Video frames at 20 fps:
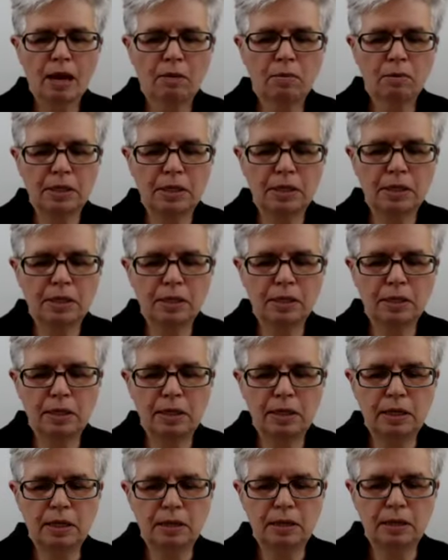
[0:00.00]
With
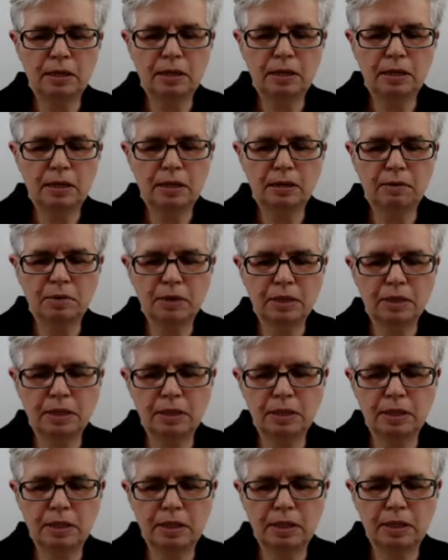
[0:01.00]
the uh, with
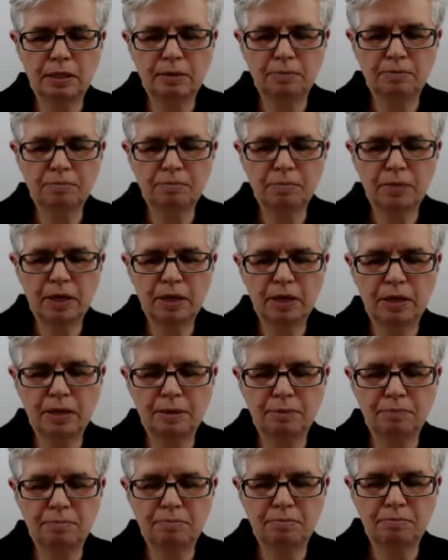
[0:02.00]
the
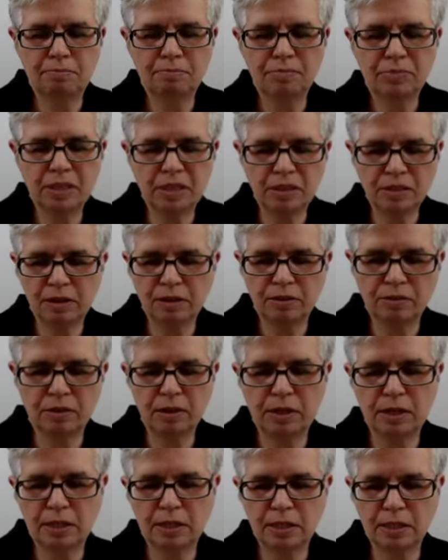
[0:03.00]
um,
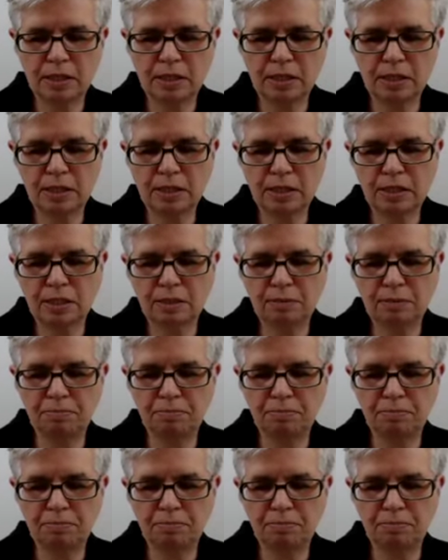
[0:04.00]
decentralized system,